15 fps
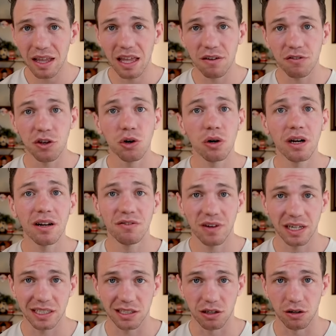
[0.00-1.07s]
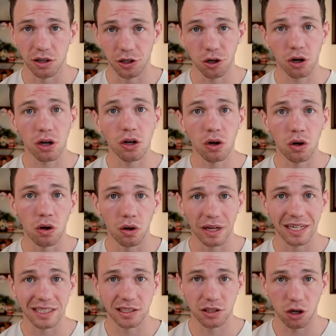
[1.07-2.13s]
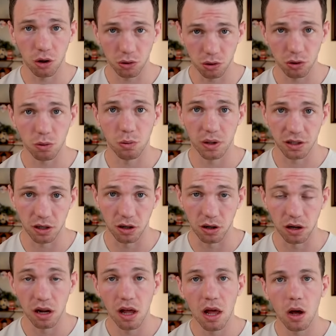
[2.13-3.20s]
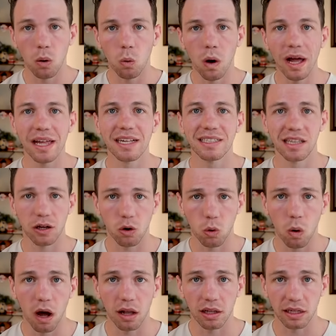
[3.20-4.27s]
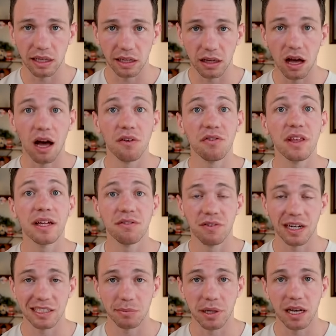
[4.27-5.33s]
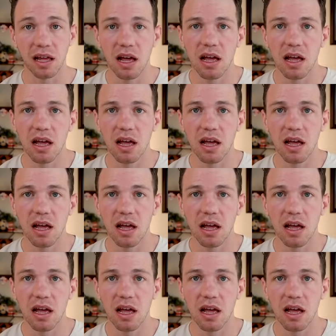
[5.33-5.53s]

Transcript: If you're an investor, your goal is total return. What is the quality of the investment?